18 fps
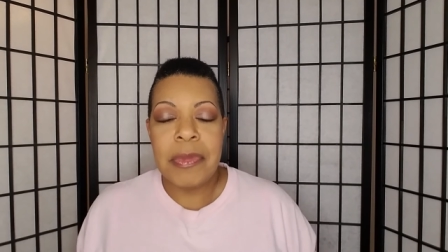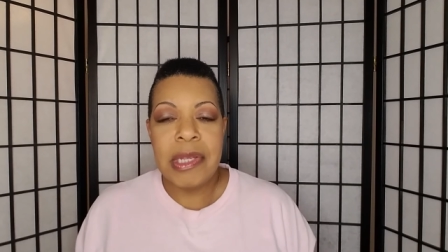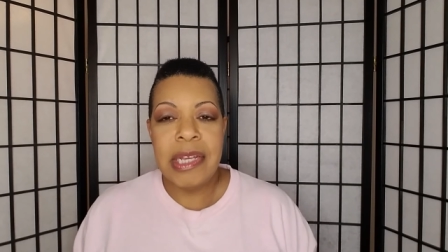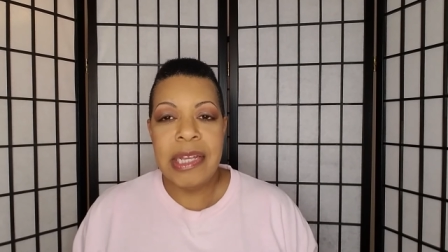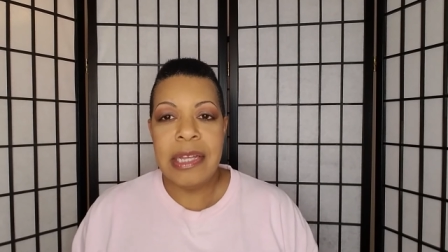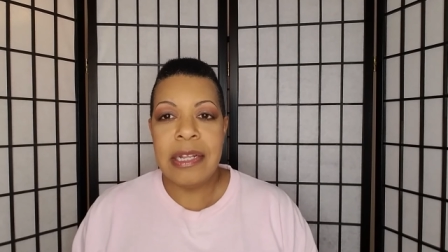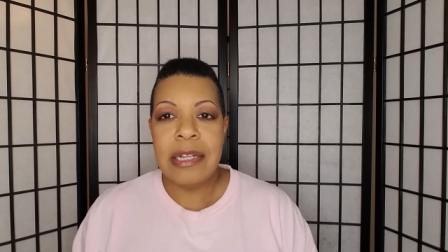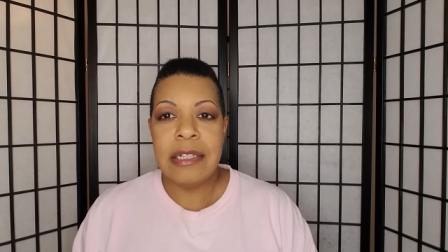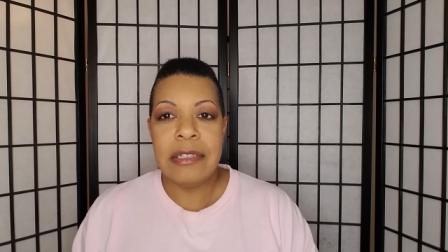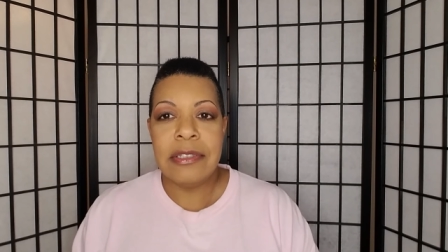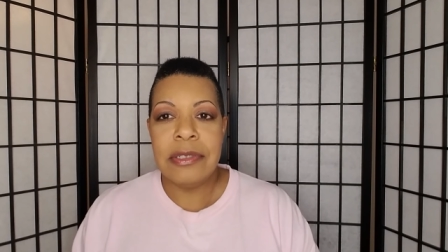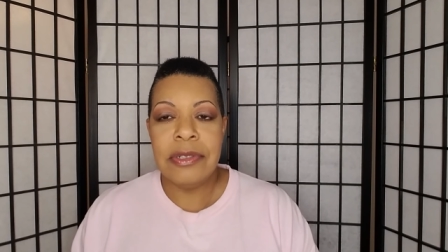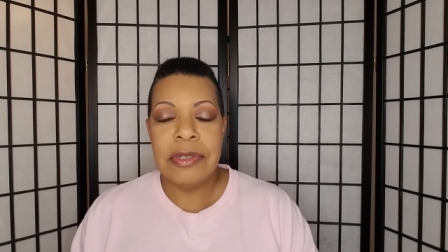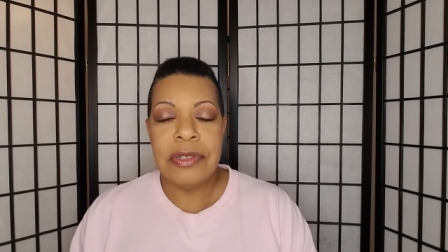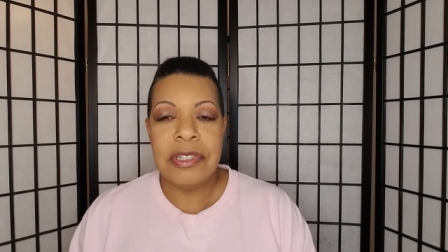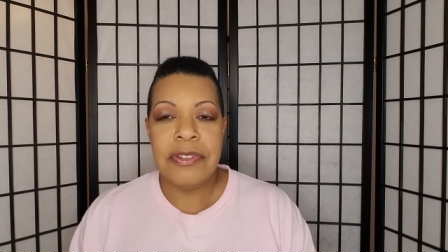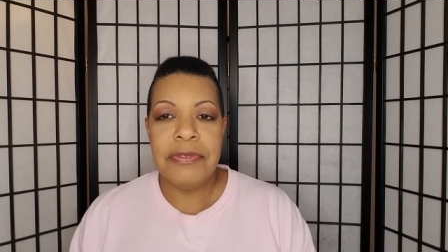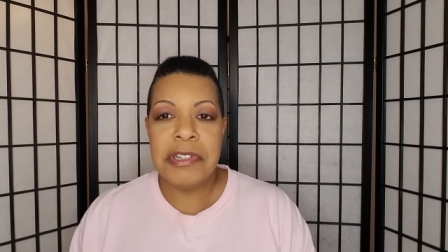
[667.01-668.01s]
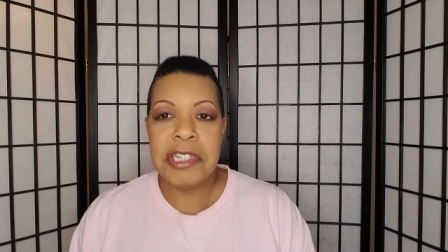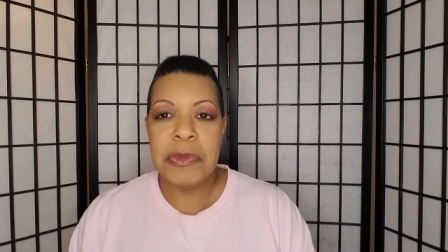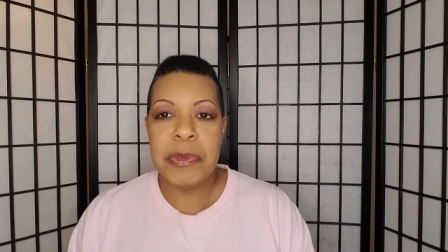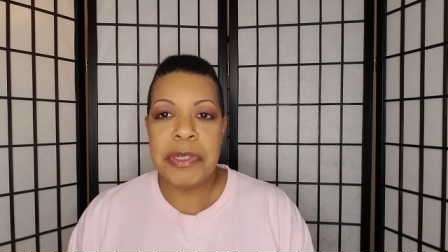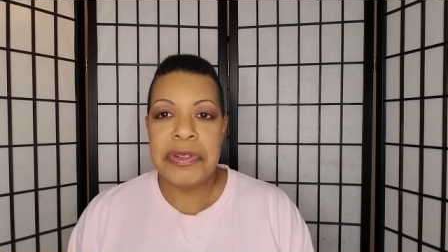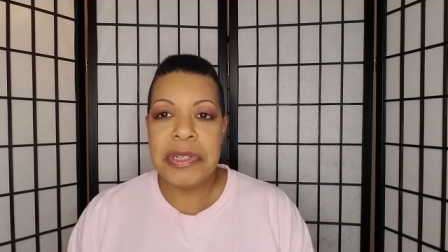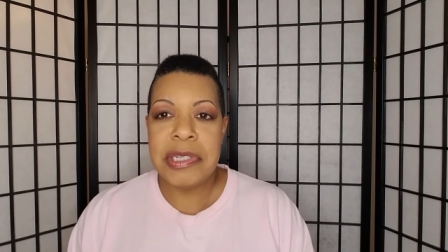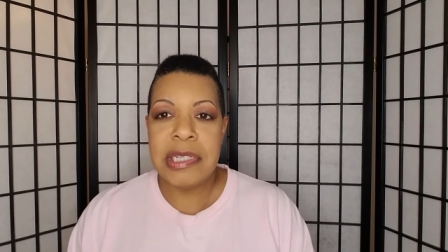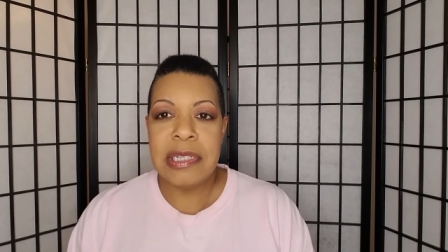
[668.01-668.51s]
And, you know, different
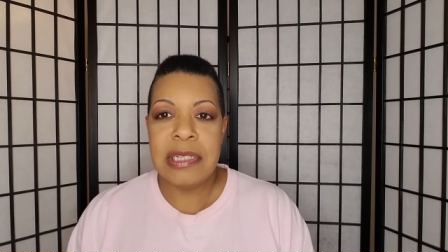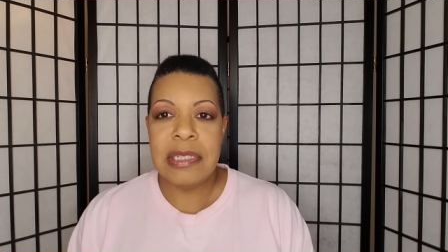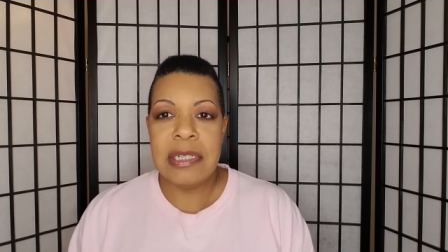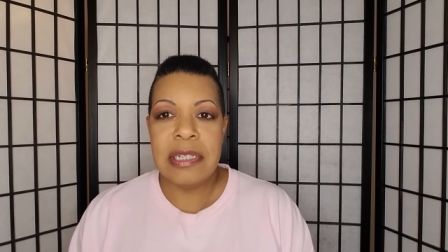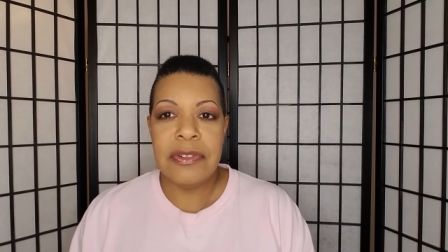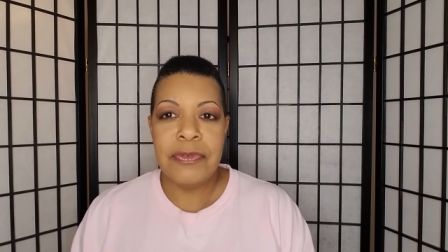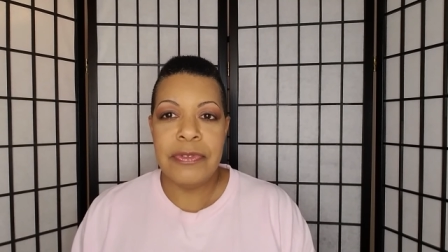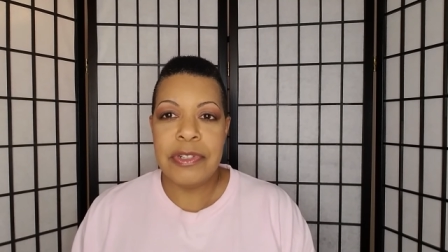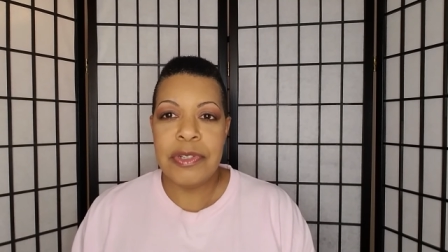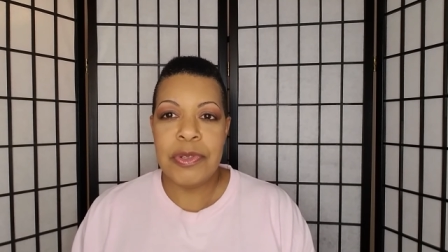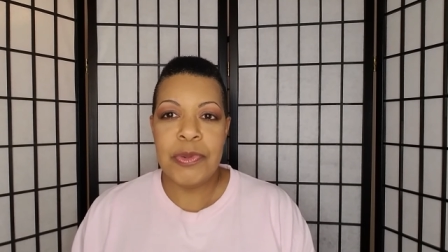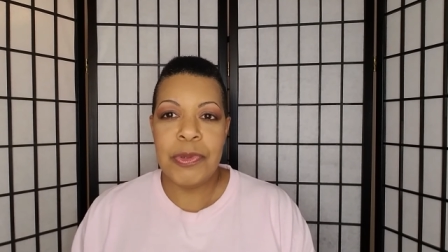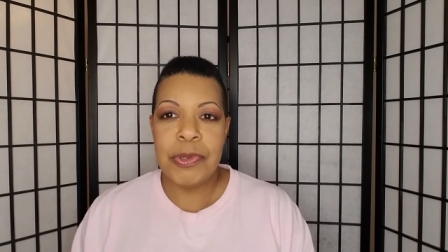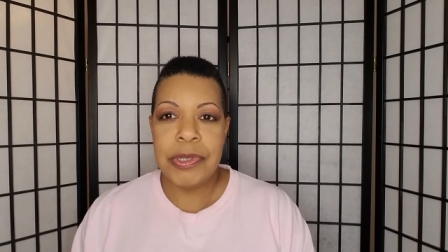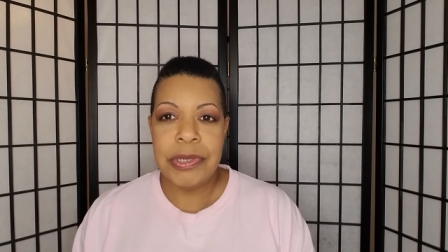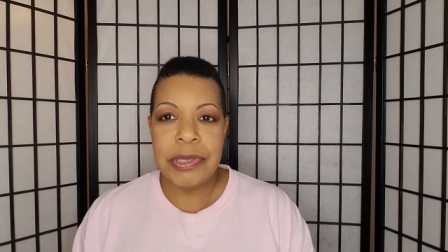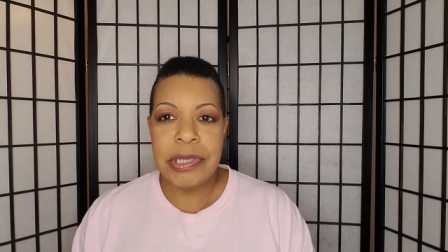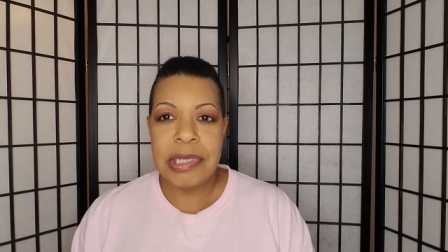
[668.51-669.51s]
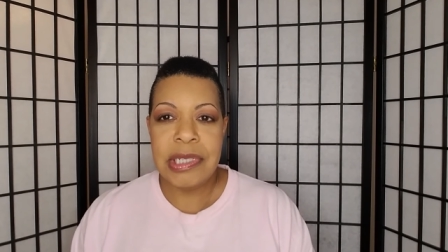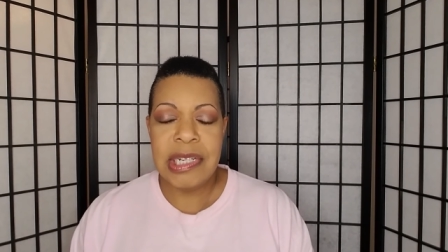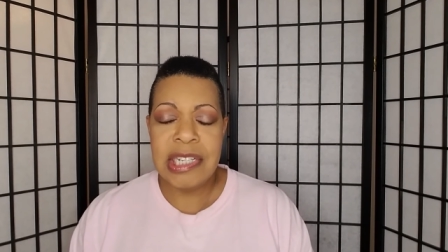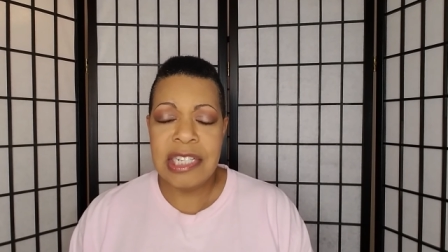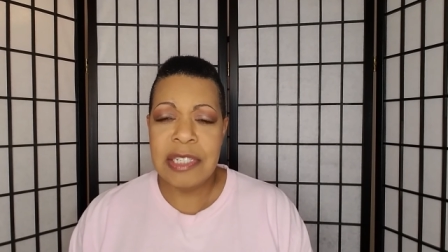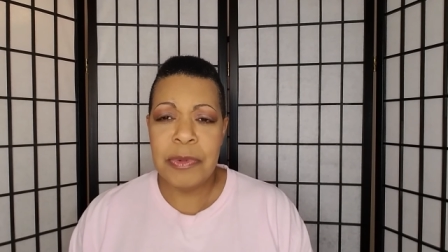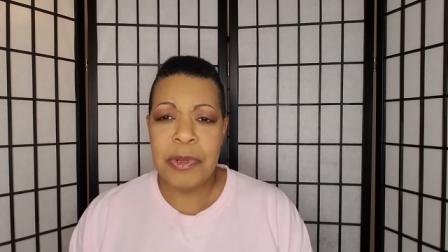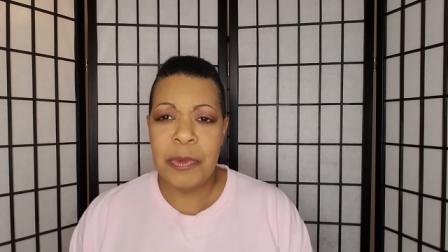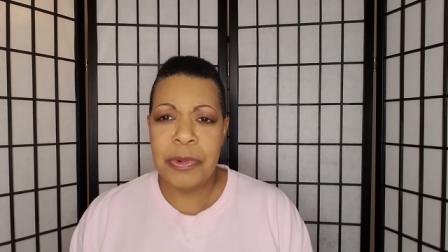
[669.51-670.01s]
experiences in different stores. And
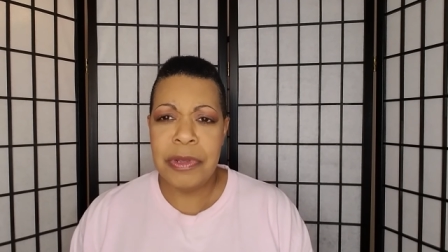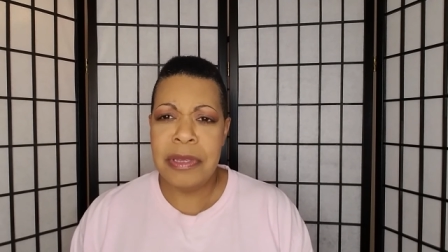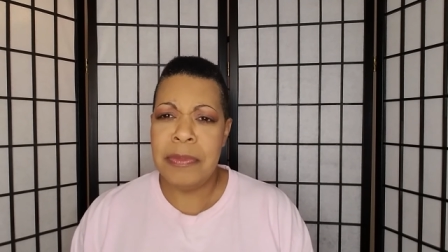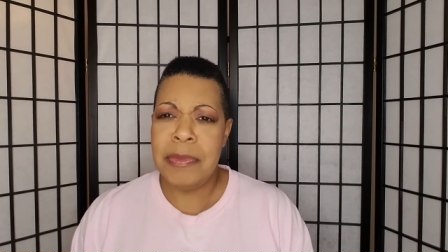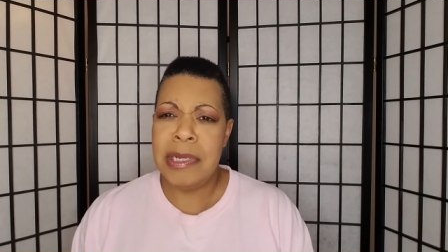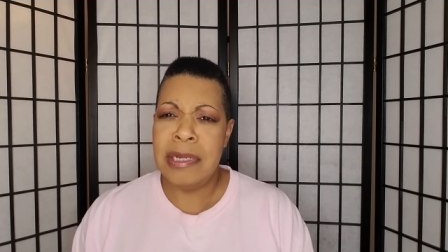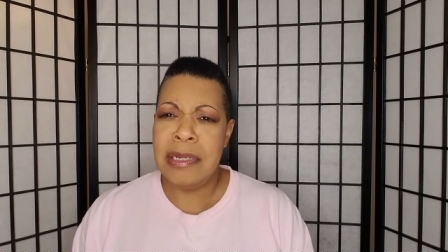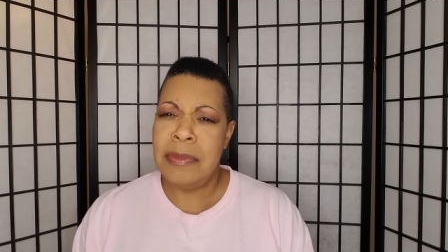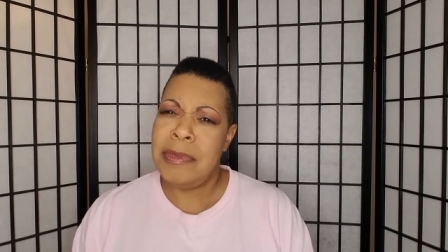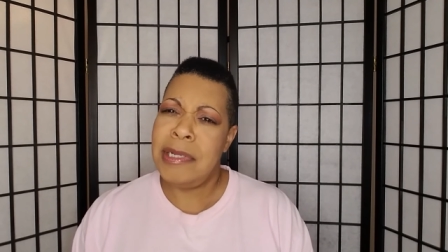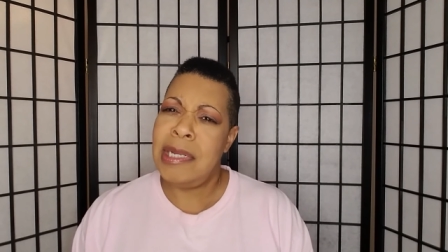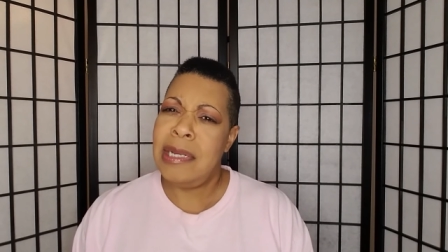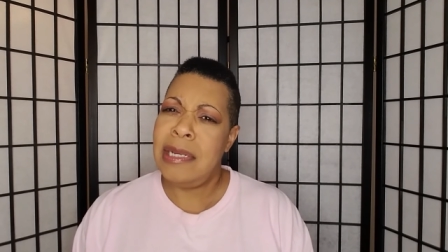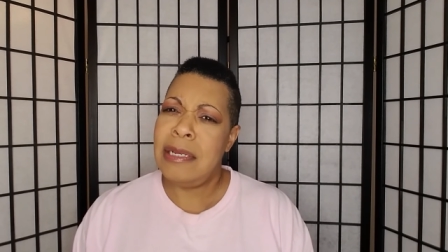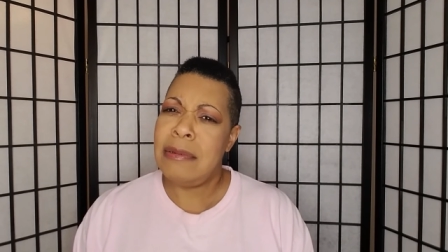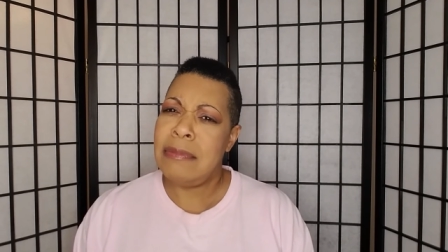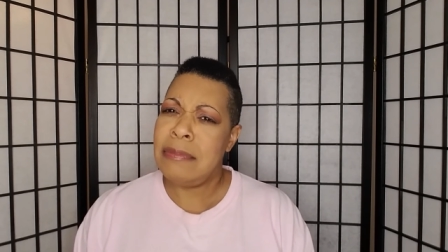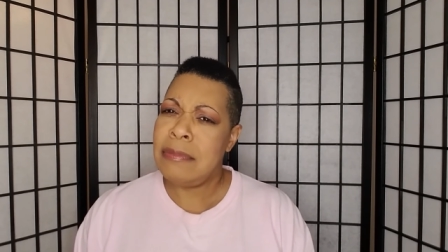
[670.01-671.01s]
he's been with me and he'll be like...